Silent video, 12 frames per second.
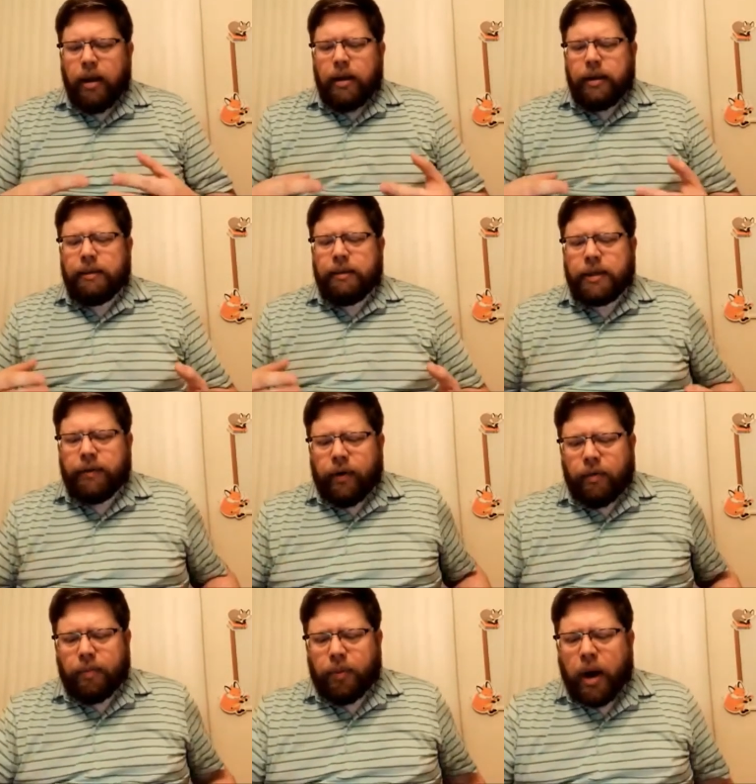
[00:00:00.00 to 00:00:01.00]
See, much of
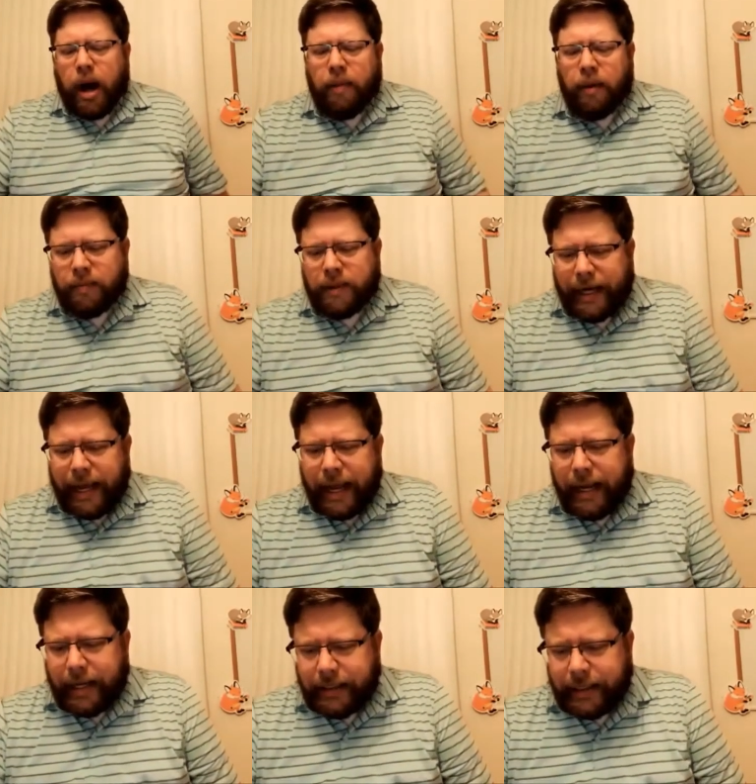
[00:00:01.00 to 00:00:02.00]
our problem
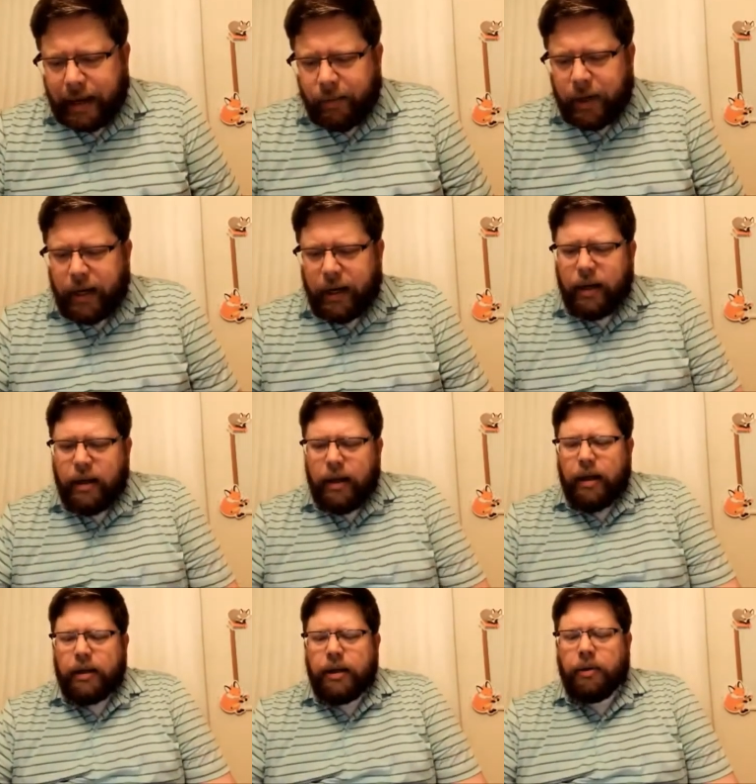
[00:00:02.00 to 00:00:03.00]
today is that we
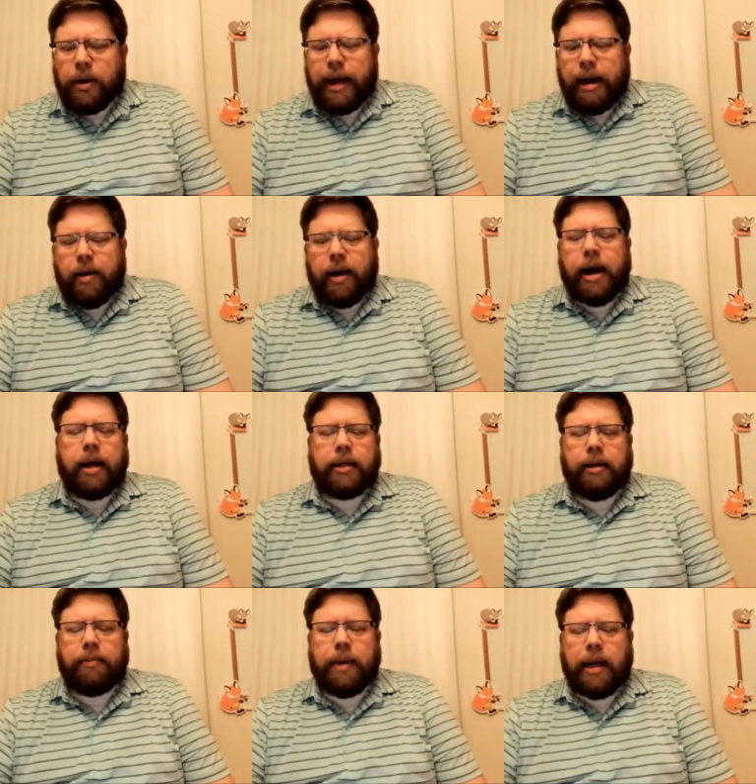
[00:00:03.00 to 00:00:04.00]
don't allow God
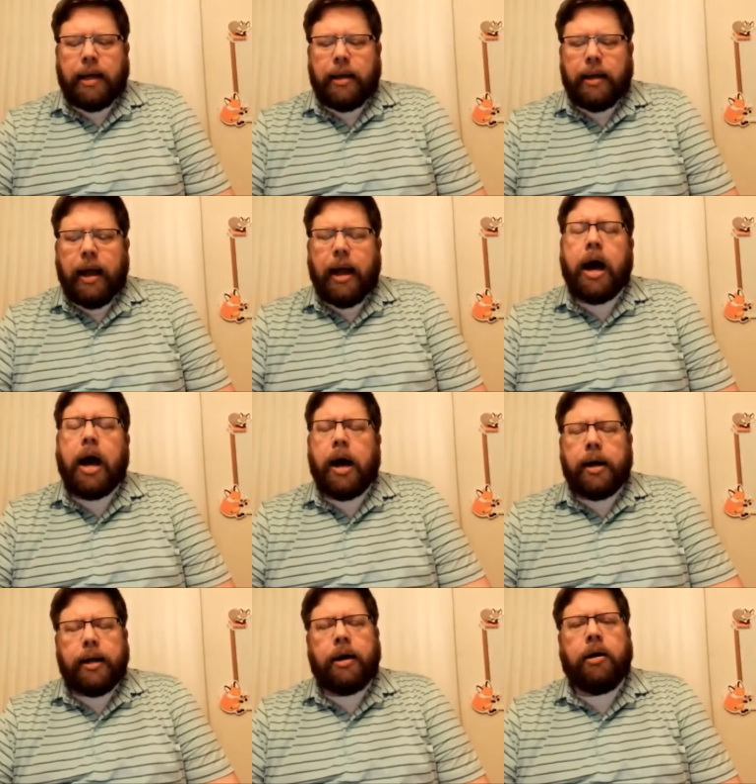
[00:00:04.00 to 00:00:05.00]
to be
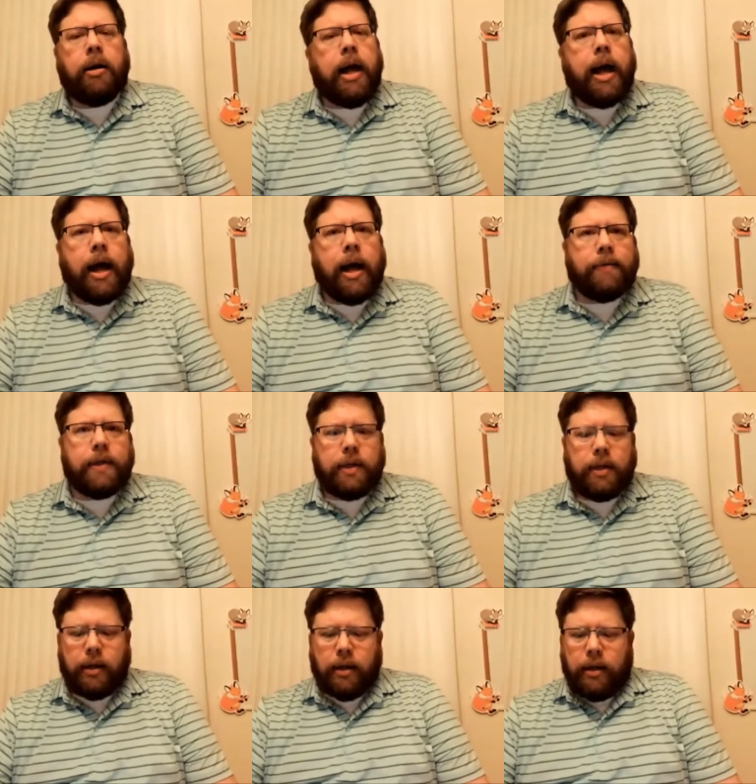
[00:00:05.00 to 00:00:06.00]
God in our lives.
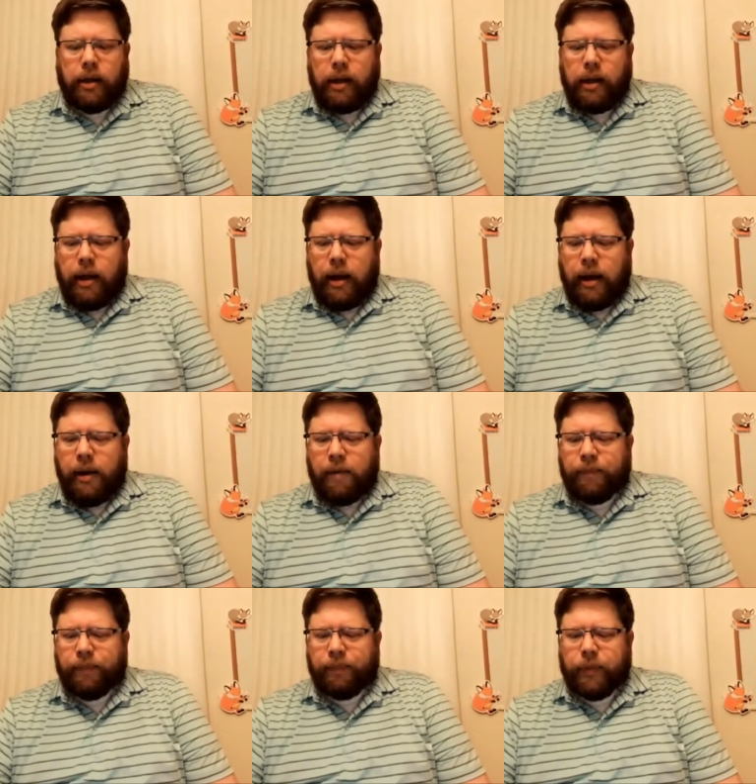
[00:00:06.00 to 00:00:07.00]

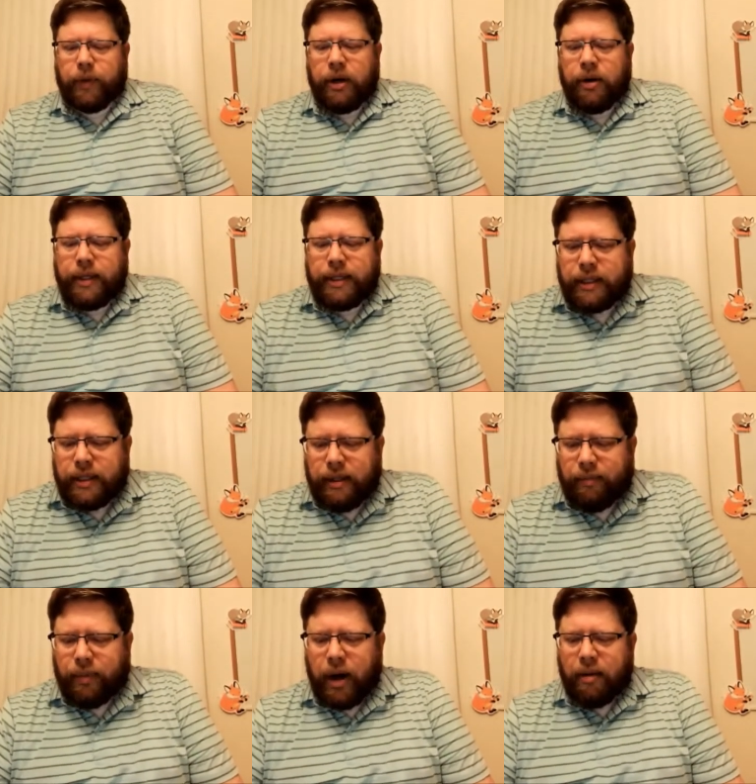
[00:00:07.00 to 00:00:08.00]
Um, you know, this is
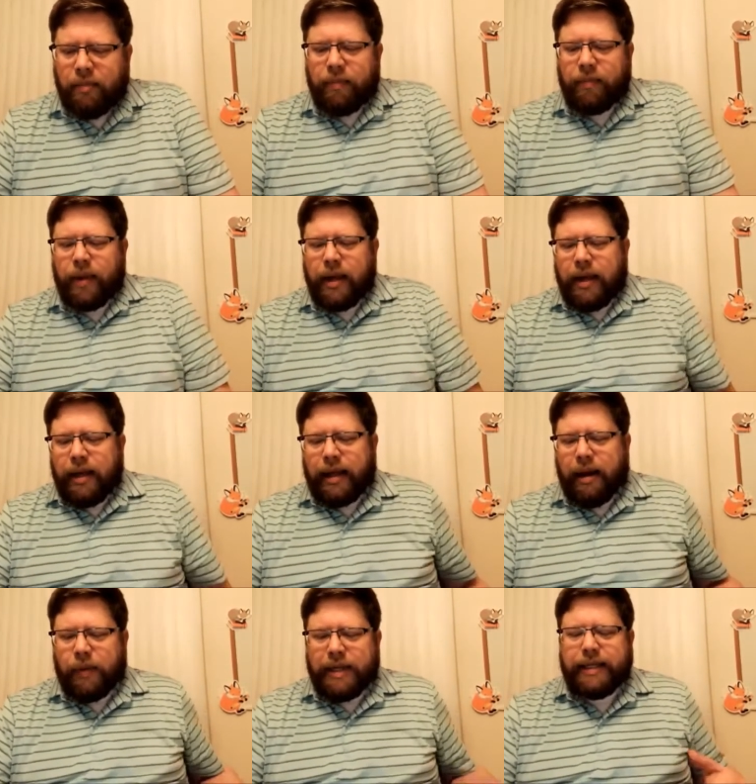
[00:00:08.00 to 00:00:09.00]
the problem
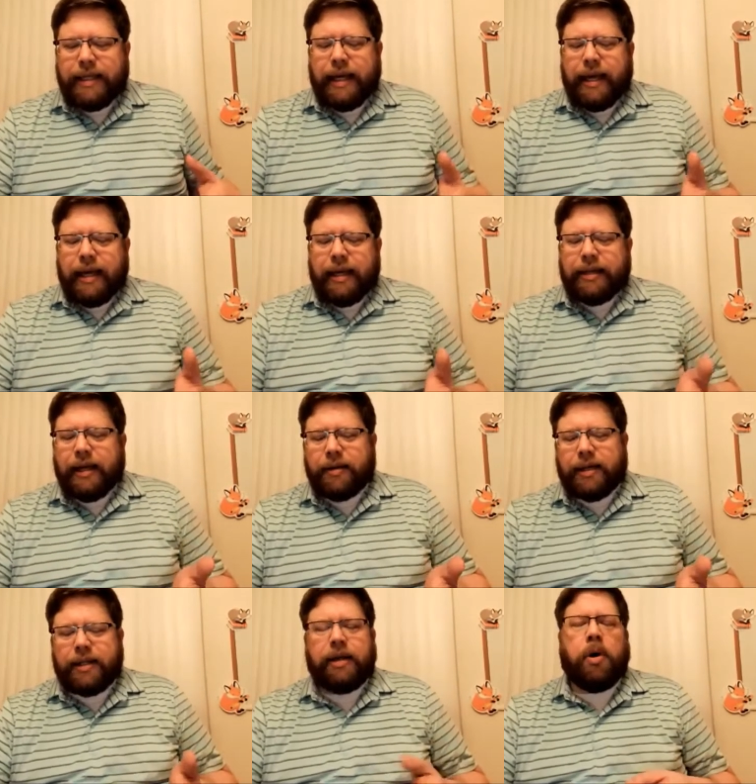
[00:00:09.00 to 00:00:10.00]
that we see. It
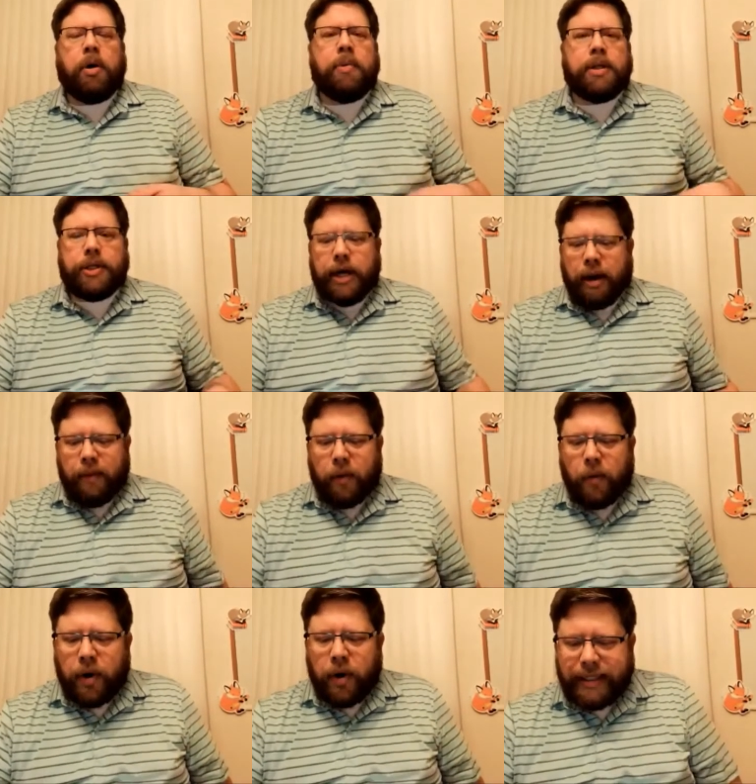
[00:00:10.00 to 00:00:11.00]
tells us in Romans chapter
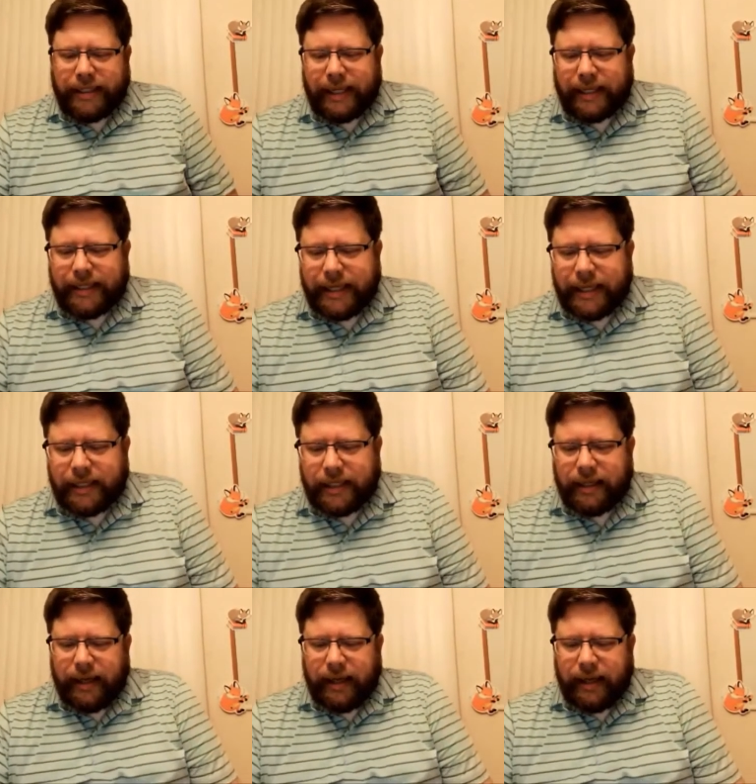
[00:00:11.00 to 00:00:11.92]
1, it says this